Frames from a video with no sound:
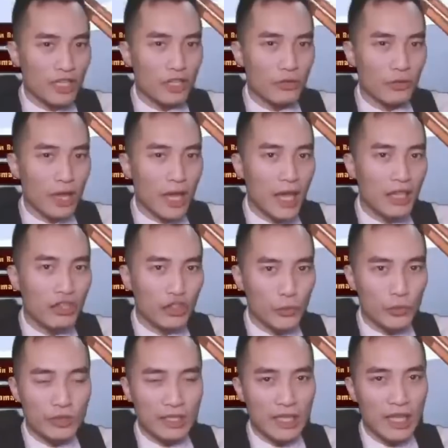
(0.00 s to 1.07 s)
A, use
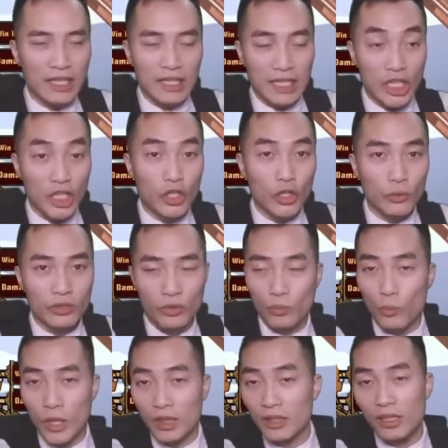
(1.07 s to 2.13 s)
an ego to
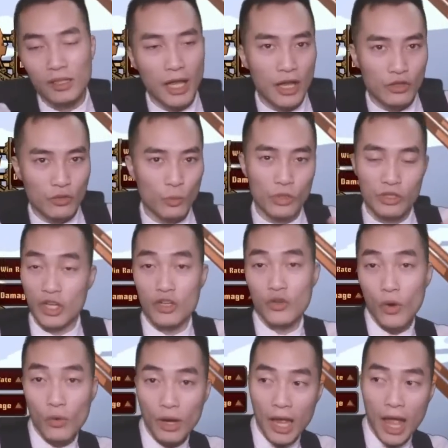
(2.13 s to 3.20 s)
win the clash, which I don't
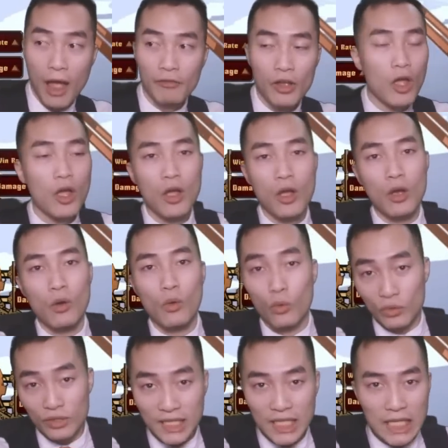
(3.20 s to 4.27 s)
have, or
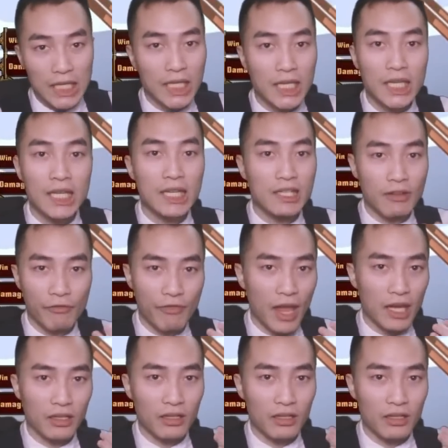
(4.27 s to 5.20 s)
C, defend.